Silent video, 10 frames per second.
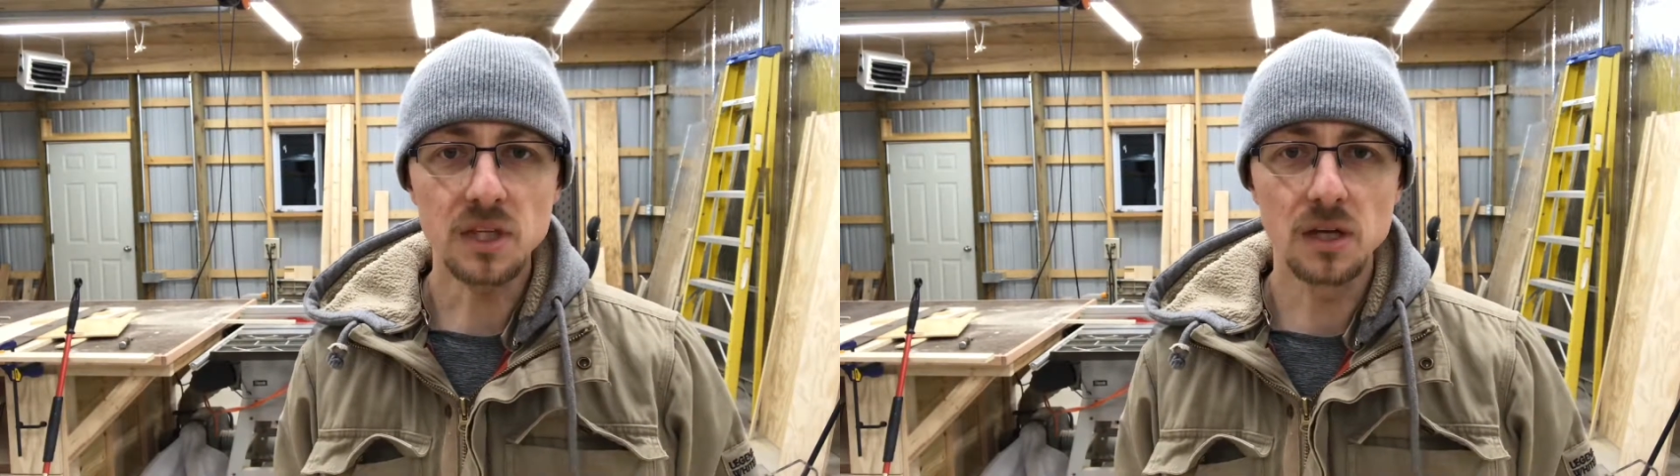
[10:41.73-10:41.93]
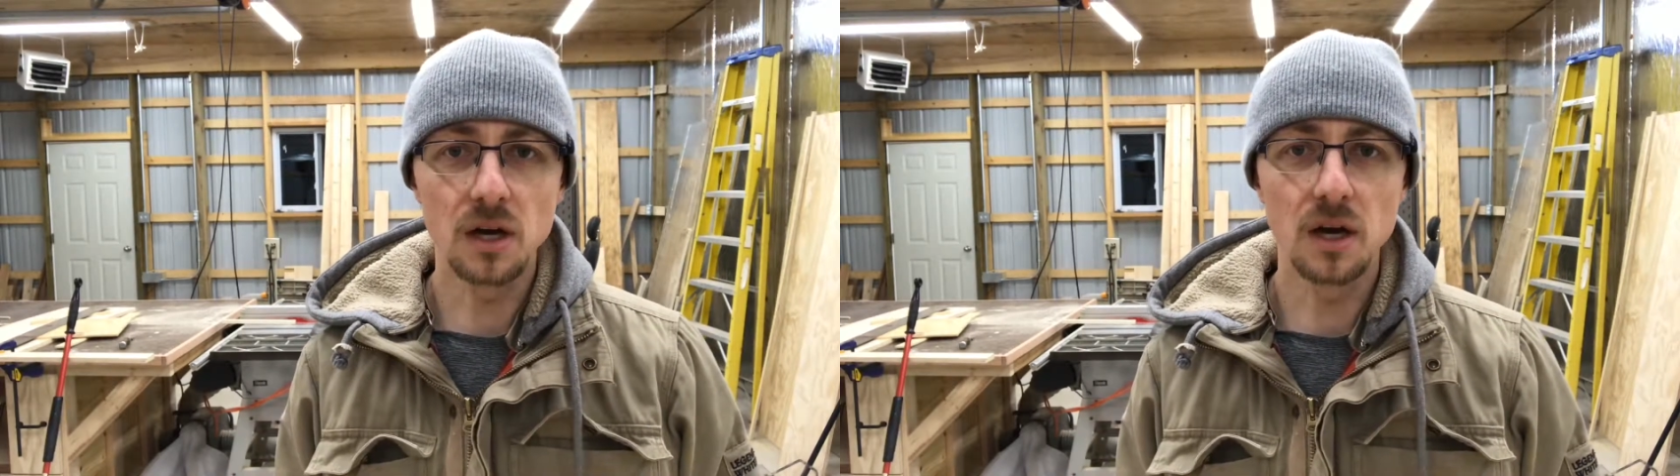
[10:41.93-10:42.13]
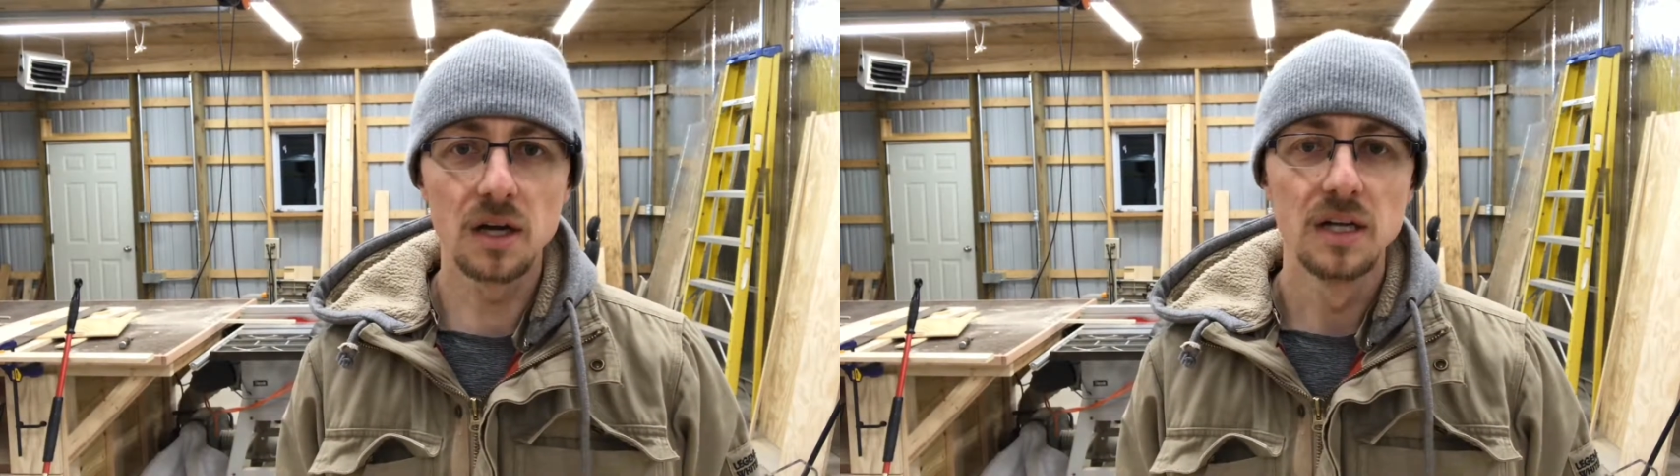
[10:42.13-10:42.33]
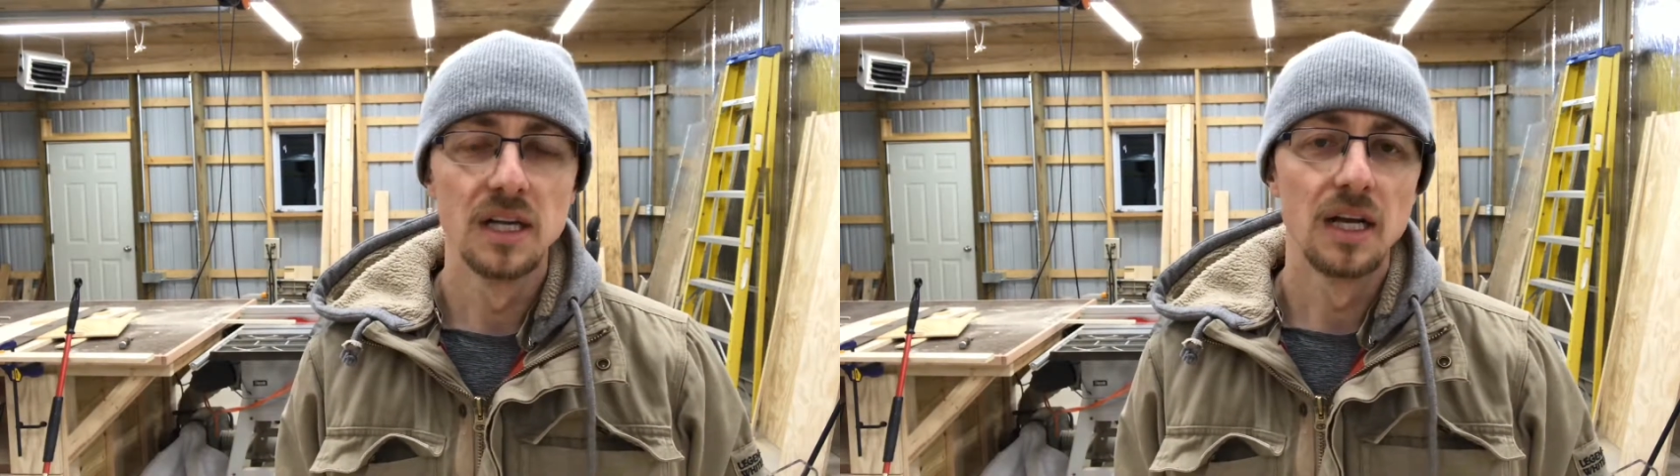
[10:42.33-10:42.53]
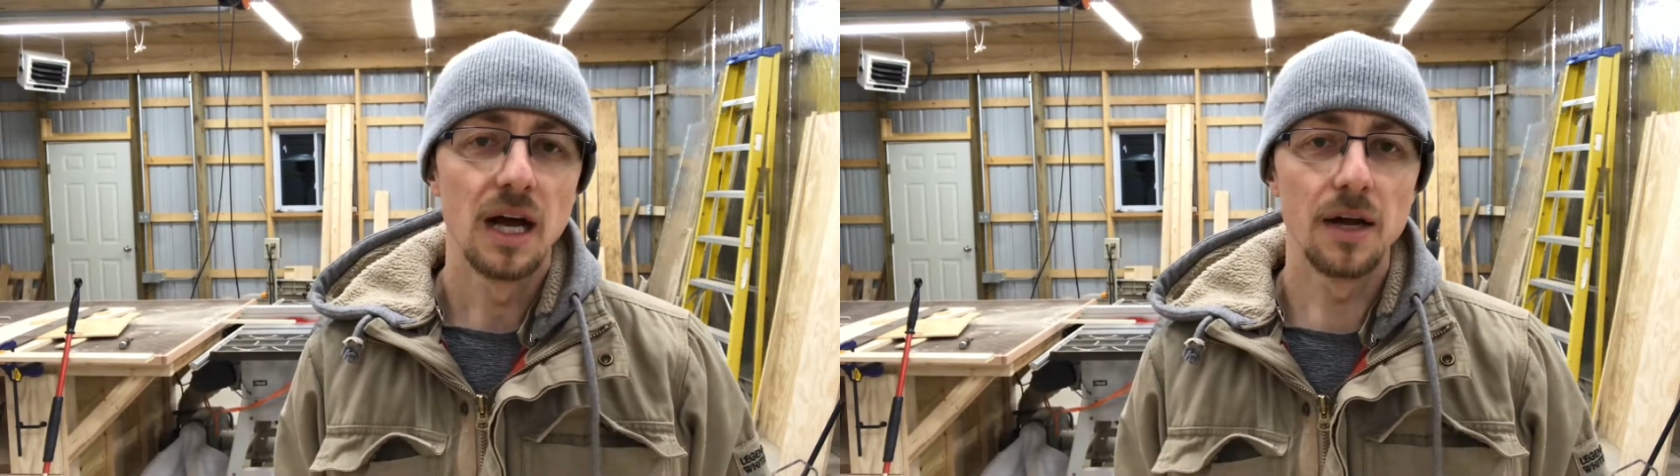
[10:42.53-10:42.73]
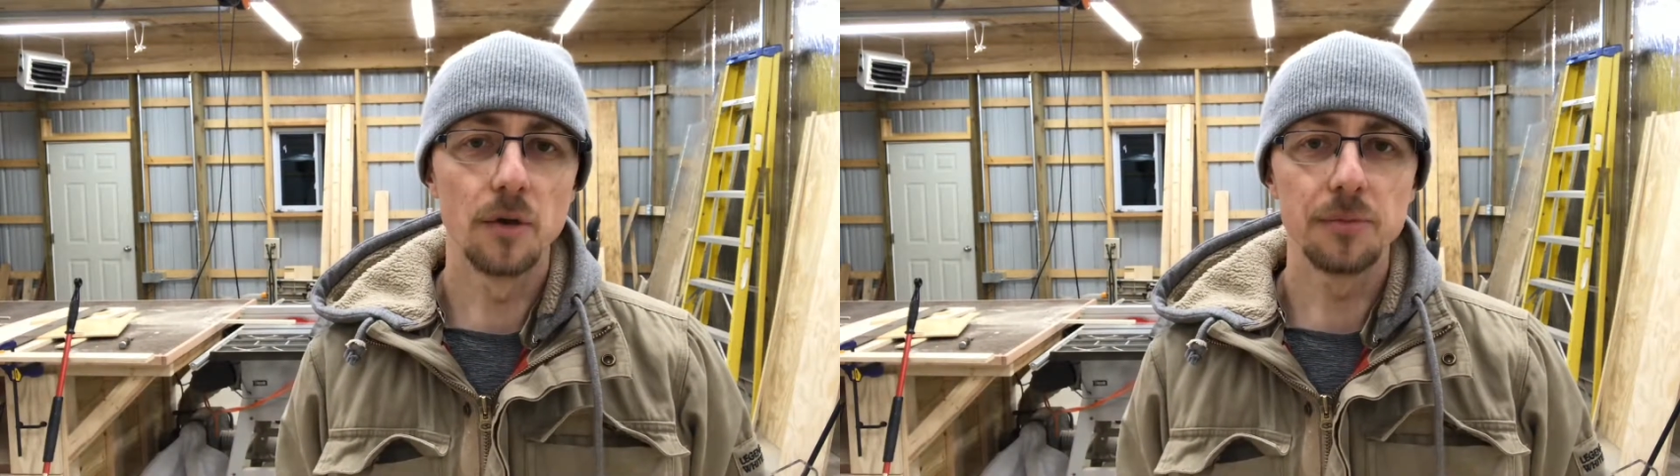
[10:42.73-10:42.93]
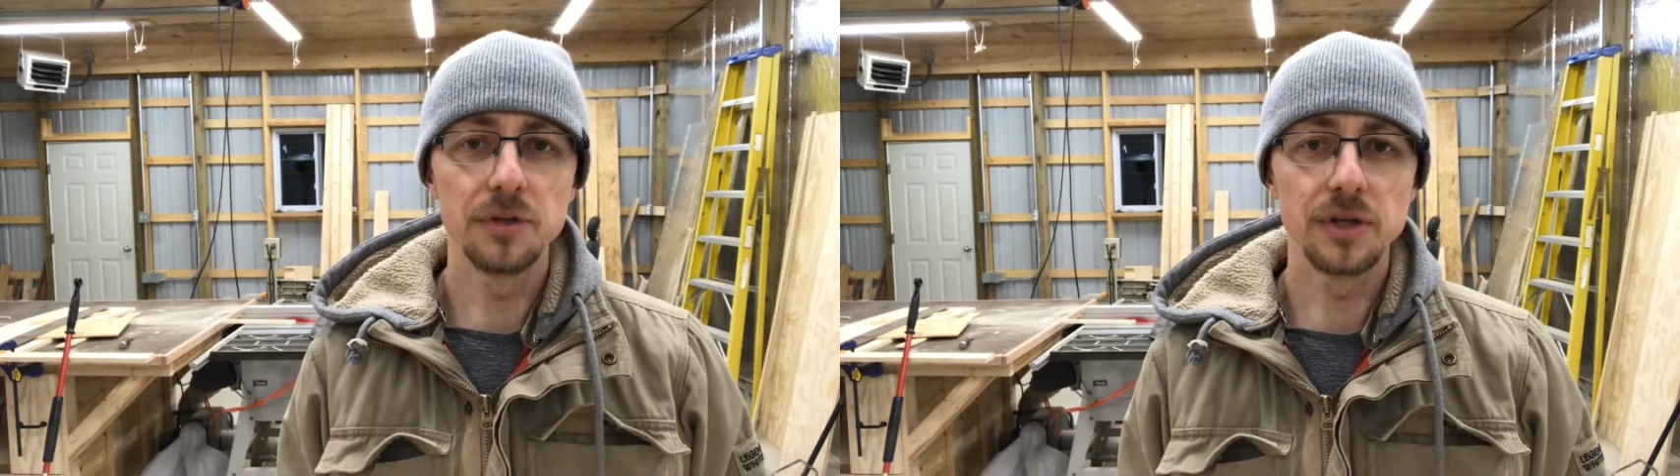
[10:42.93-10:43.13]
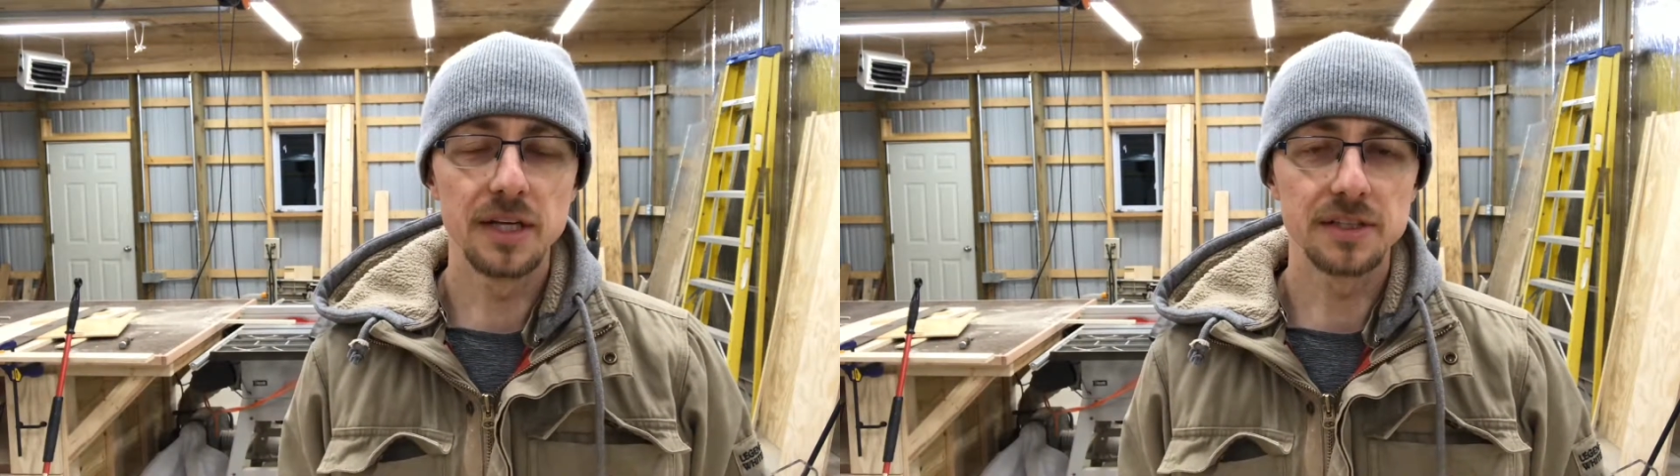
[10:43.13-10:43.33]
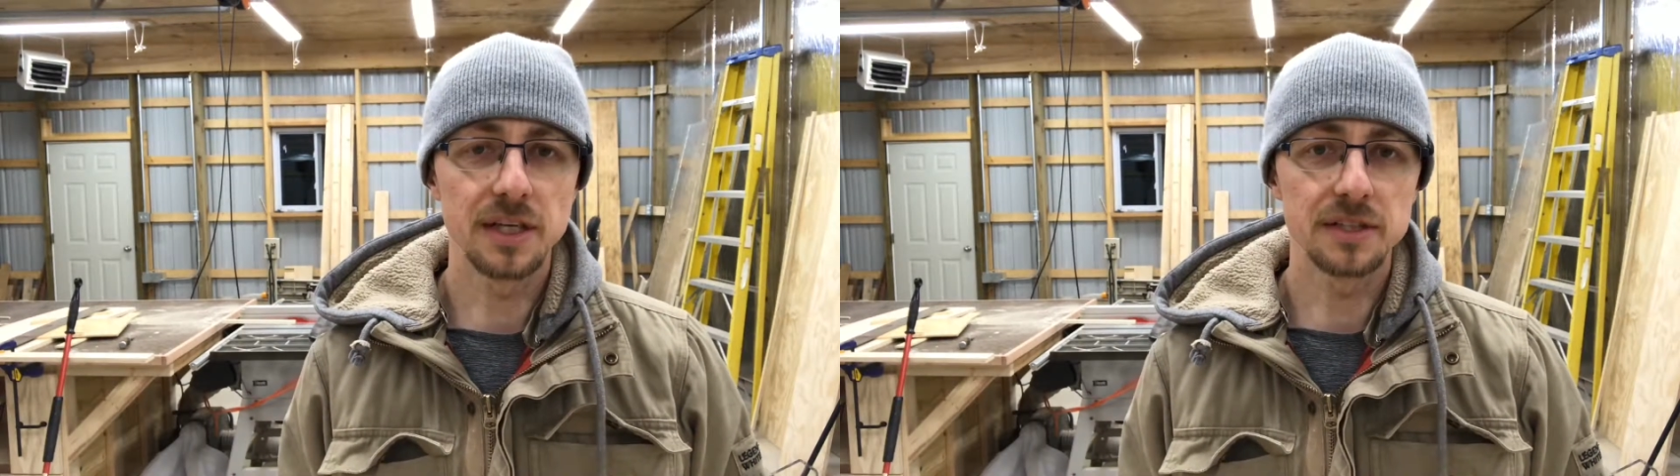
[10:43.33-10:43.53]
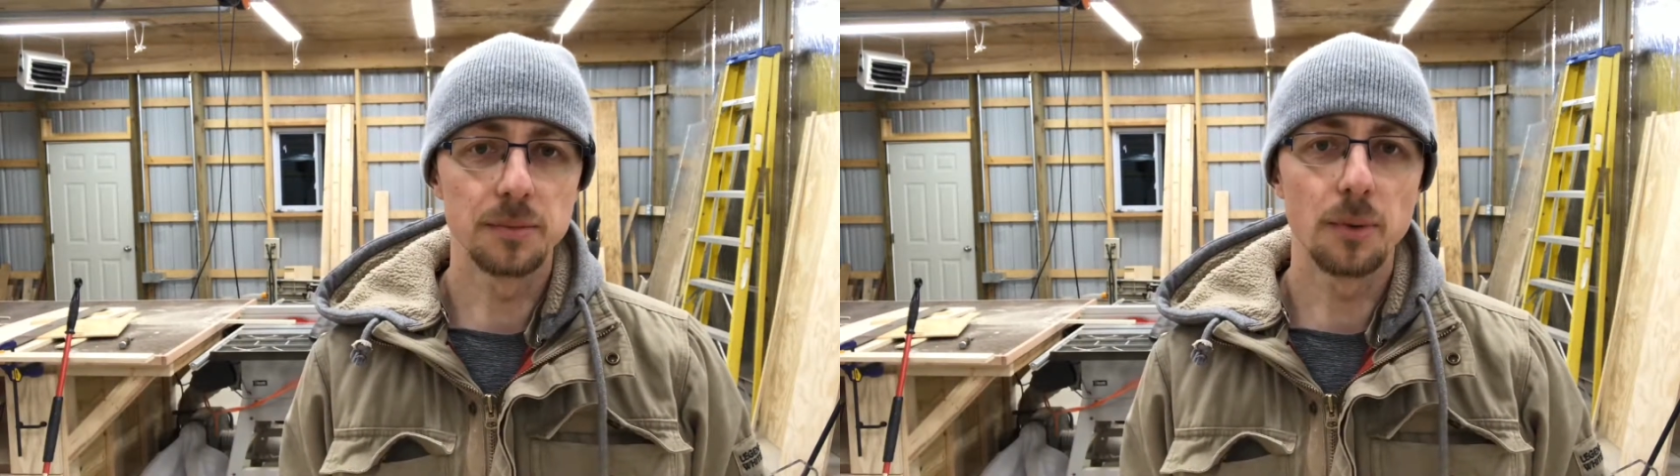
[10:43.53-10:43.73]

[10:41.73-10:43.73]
I hope that you guys got some